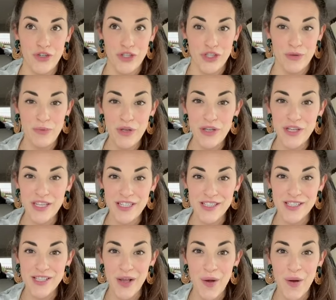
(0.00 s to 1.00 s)
first
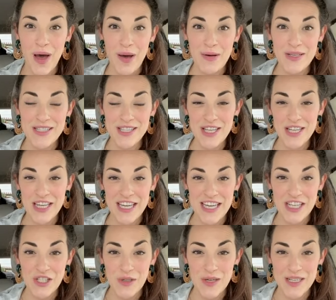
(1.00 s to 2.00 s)
communion. So I was
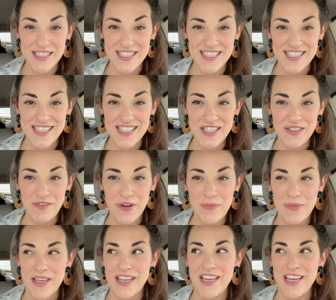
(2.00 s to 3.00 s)
looking at dresses
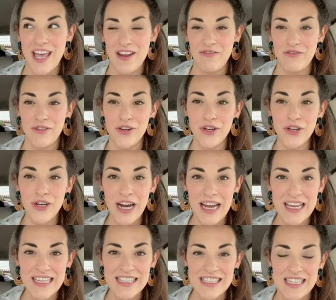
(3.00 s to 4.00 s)
for me and for
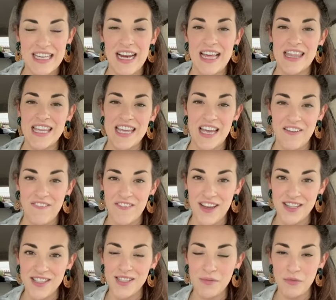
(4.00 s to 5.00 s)
Grace, and I think I
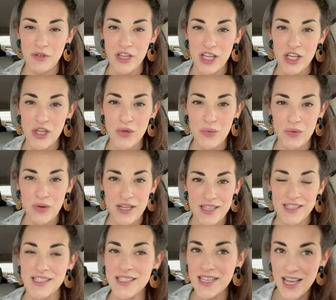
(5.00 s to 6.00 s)
found some really cute
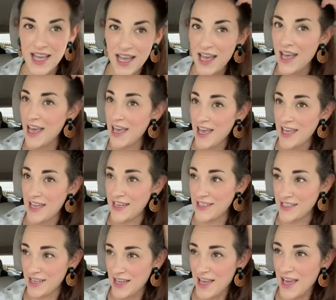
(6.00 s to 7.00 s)
ones.
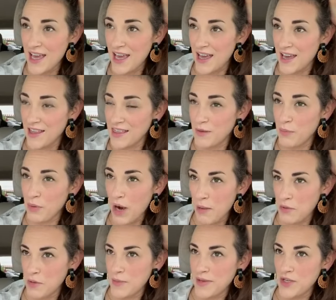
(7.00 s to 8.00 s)
And the
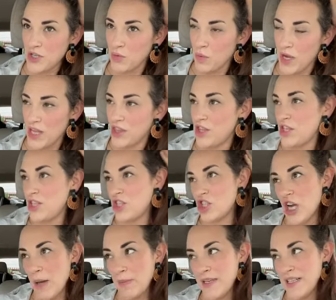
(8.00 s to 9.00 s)
problem
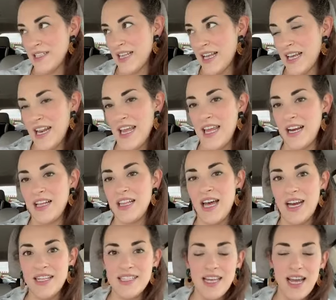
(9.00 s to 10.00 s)
with shopping secondhand
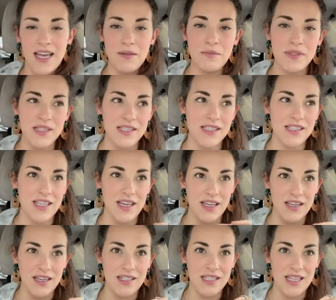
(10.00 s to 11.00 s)
a lot of times is
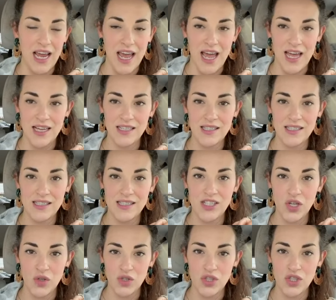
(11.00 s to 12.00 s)
the
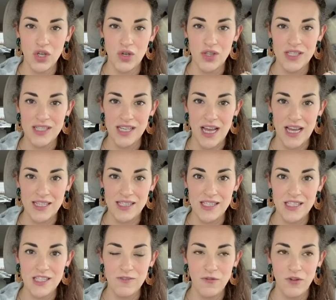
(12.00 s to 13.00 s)
tags don't show the
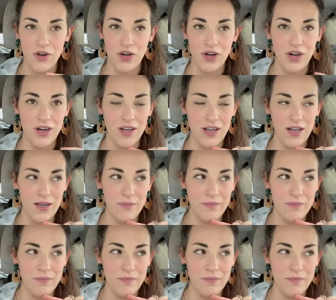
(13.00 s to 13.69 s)
sizes for